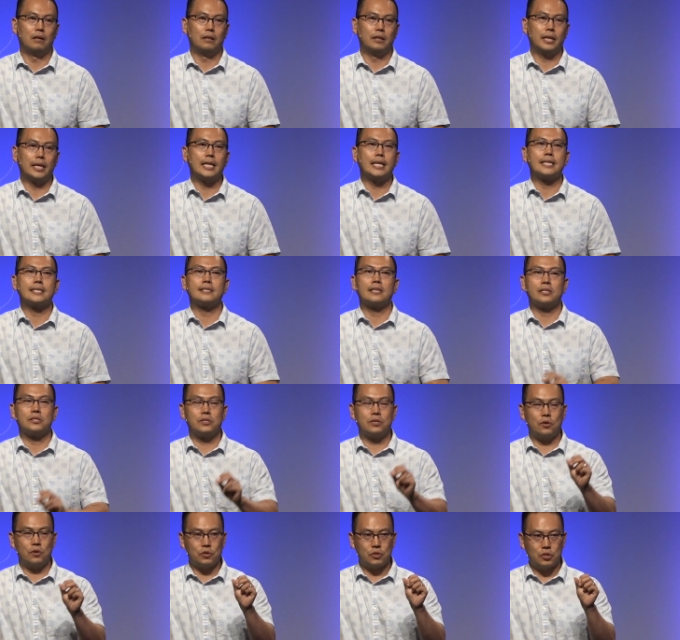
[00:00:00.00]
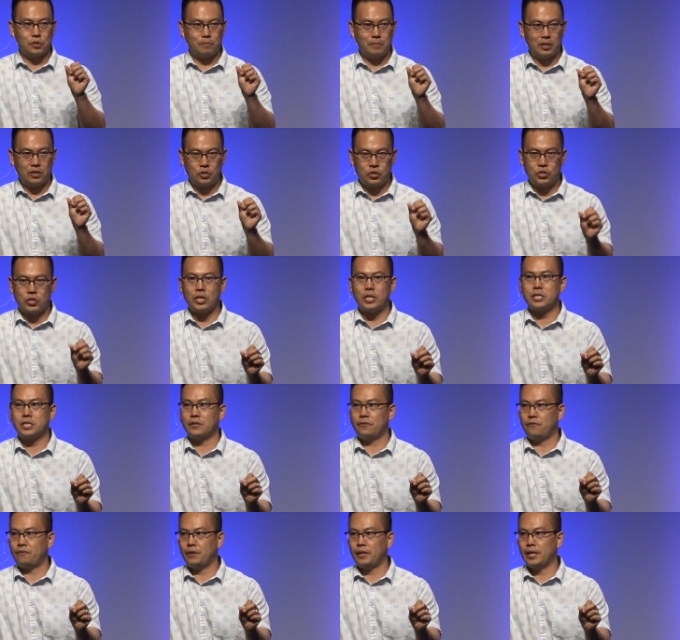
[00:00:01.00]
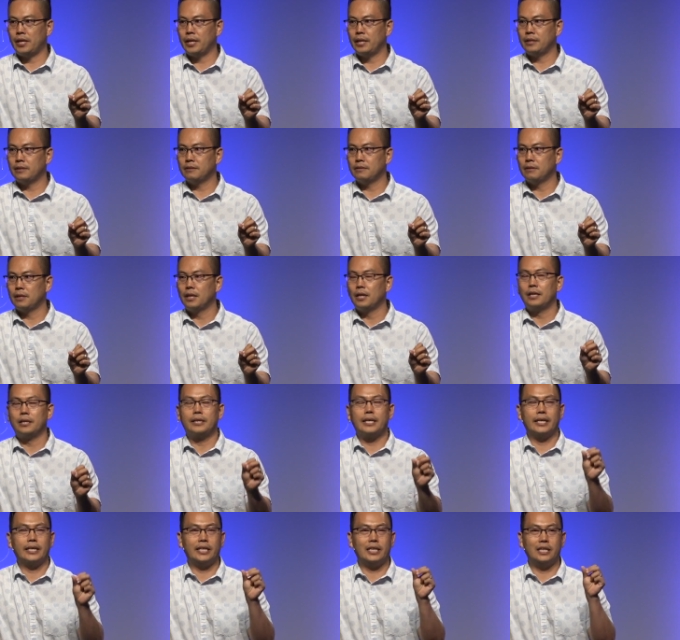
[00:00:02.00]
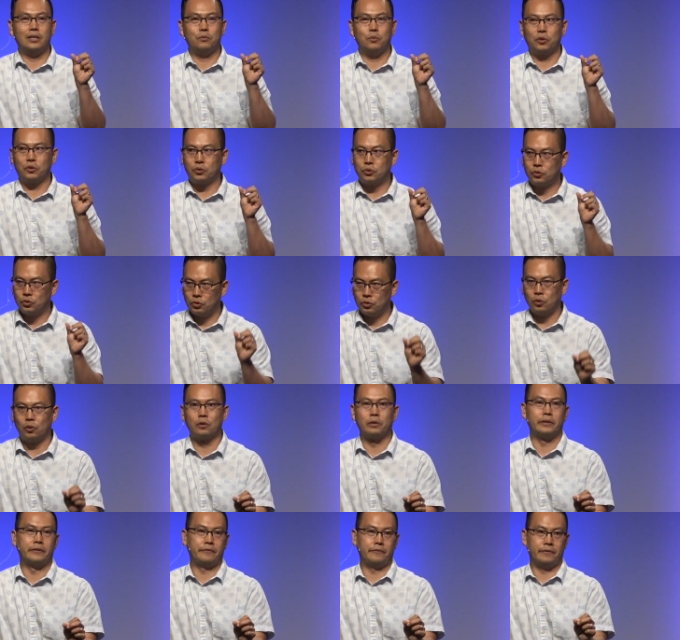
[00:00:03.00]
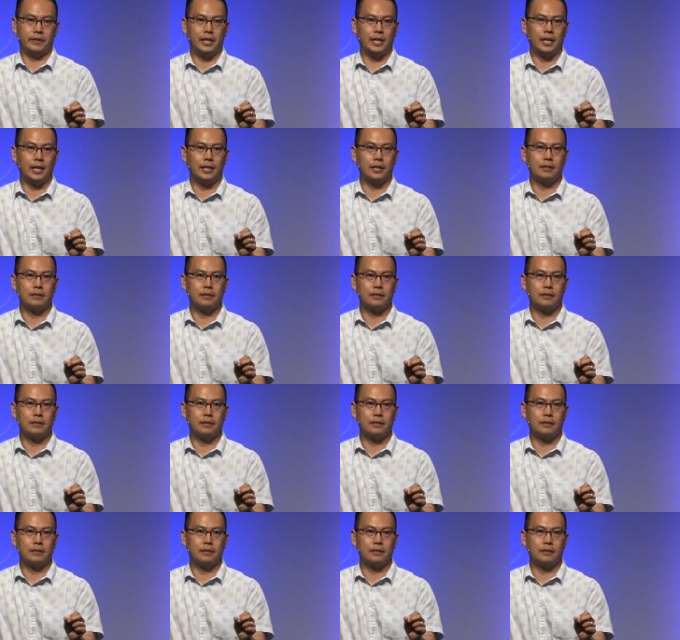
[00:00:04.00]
That he says, Those whom he justified, that he will glorify.